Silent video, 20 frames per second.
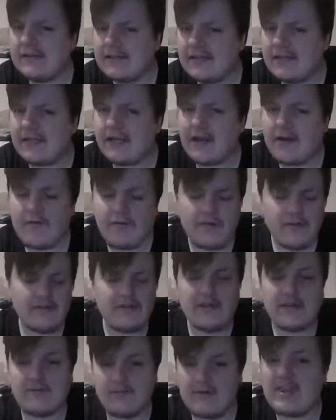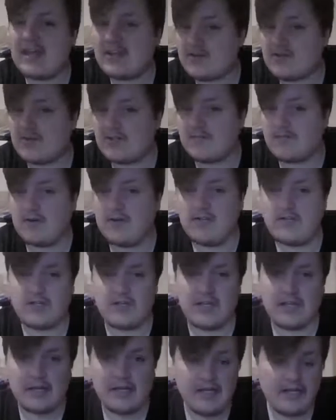you know? Like, with extra sponge on
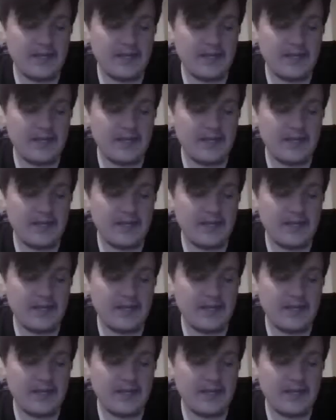it.